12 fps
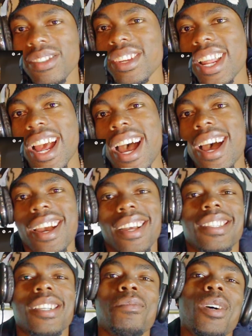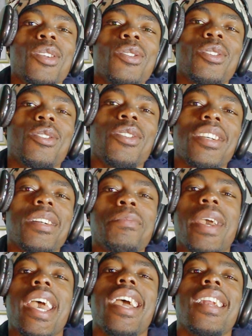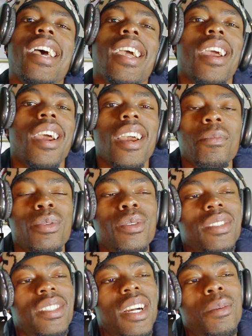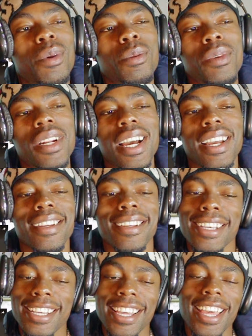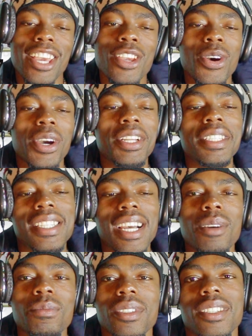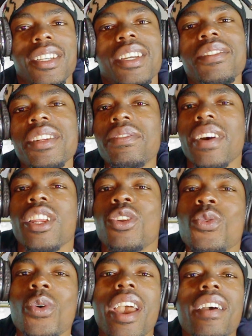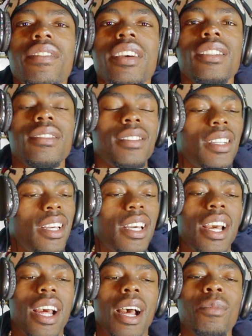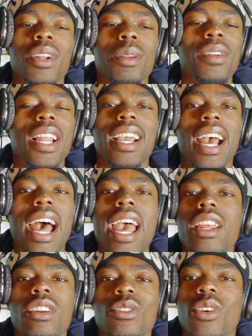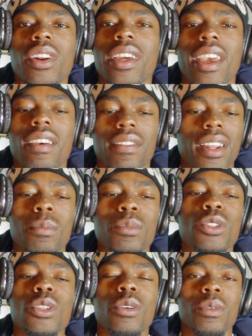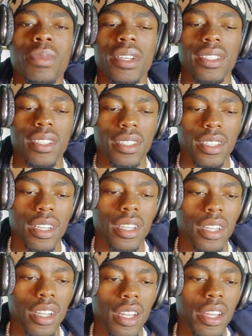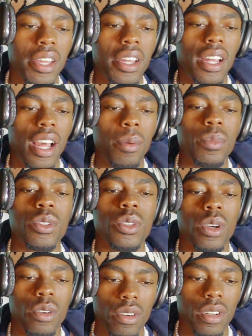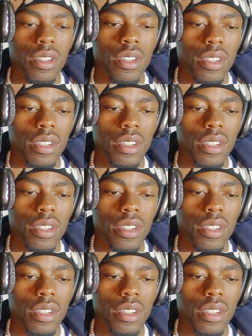mean, somebody who's looking pink like her pulls up and be like, hey, yo, I need something. Even if I do have it, I'm going to be like, I do not have it. I'm sorry, my sister. I'm sorry.